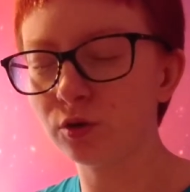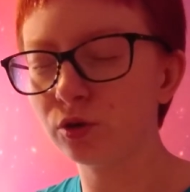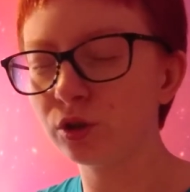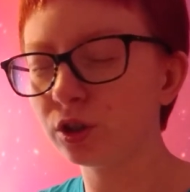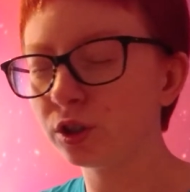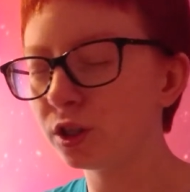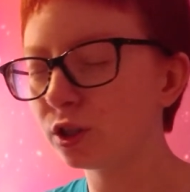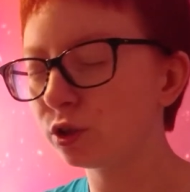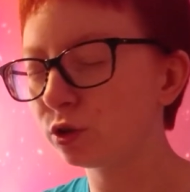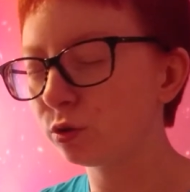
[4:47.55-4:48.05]
you
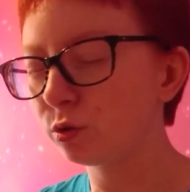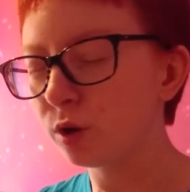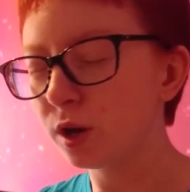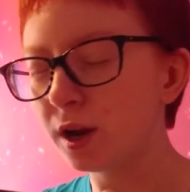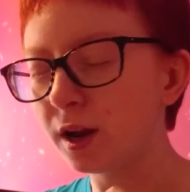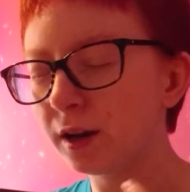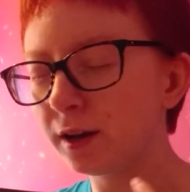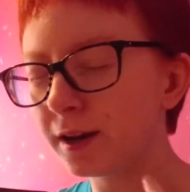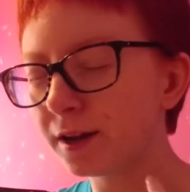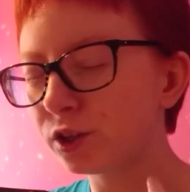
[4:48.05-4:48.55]
just need to
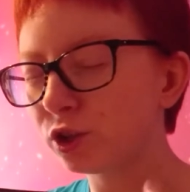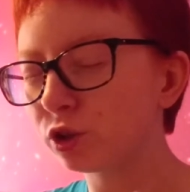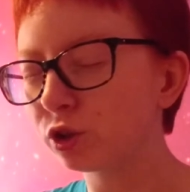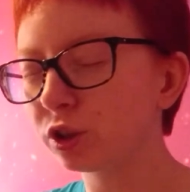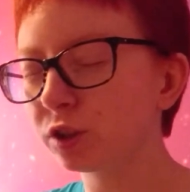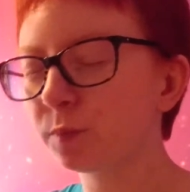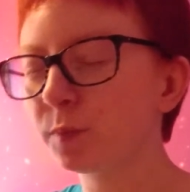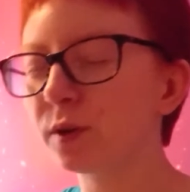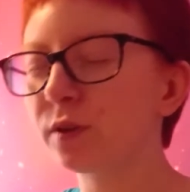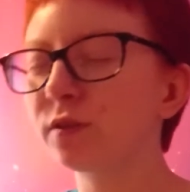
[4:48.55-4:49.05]
let your
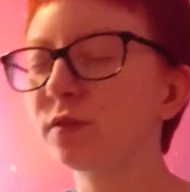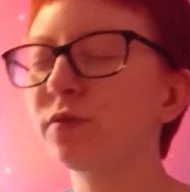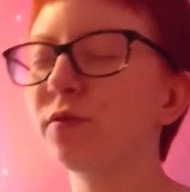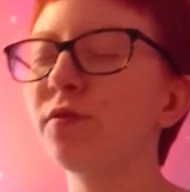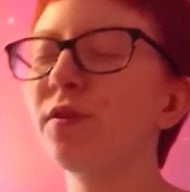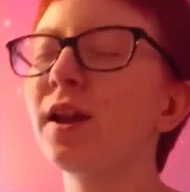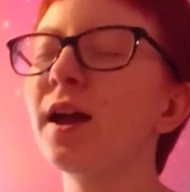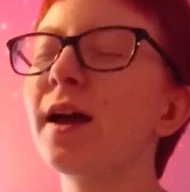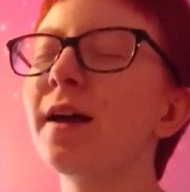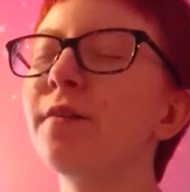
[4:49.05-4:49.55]
spirit
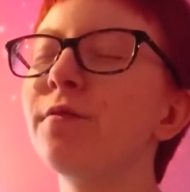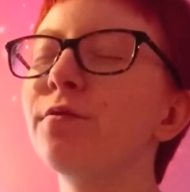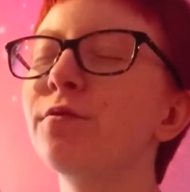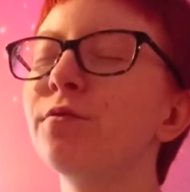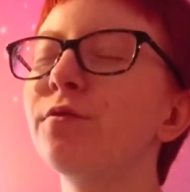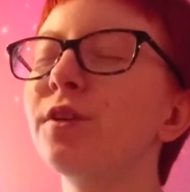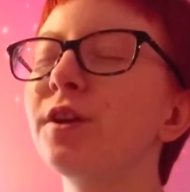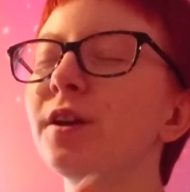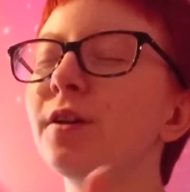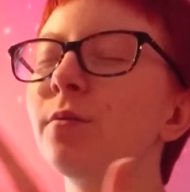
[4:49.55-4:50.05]
fly
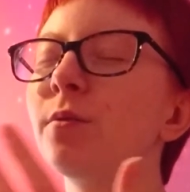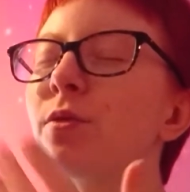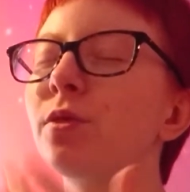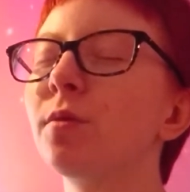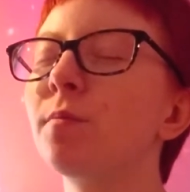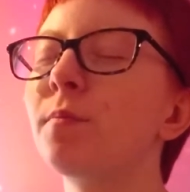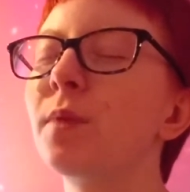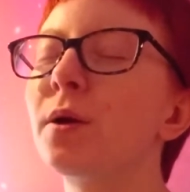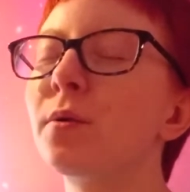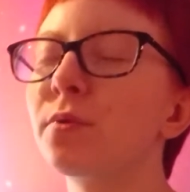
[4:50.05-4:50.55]
free with
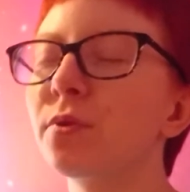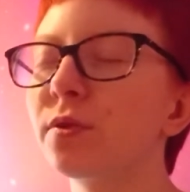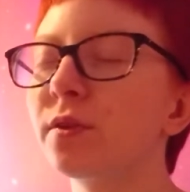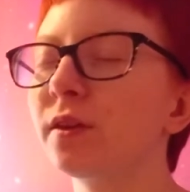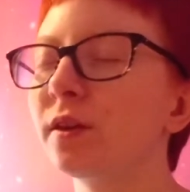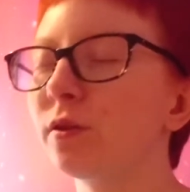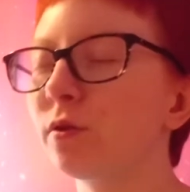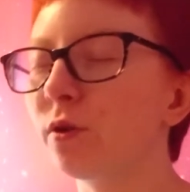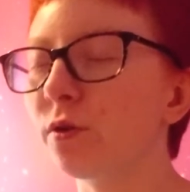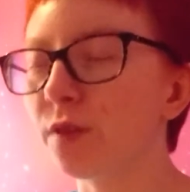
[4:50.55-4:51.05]
the
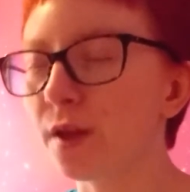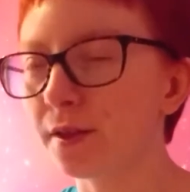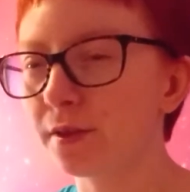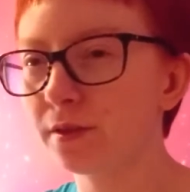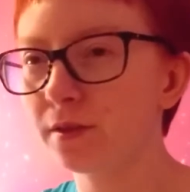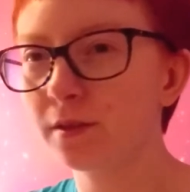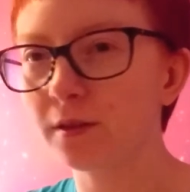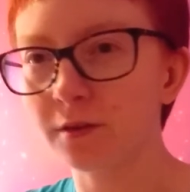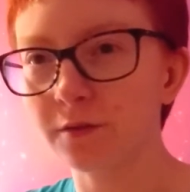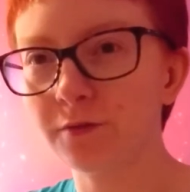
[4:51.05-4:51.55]
bouncing and all that
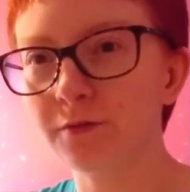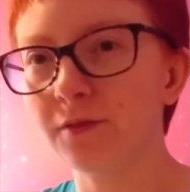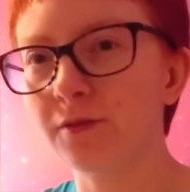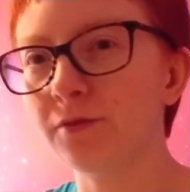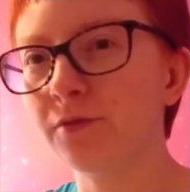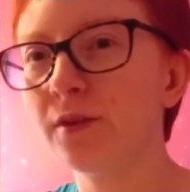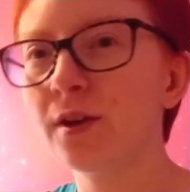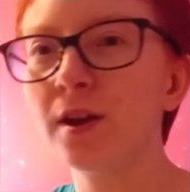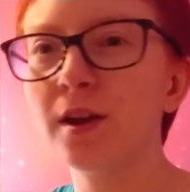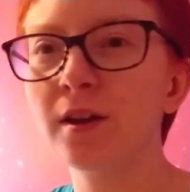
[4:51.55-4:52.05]
stuff, if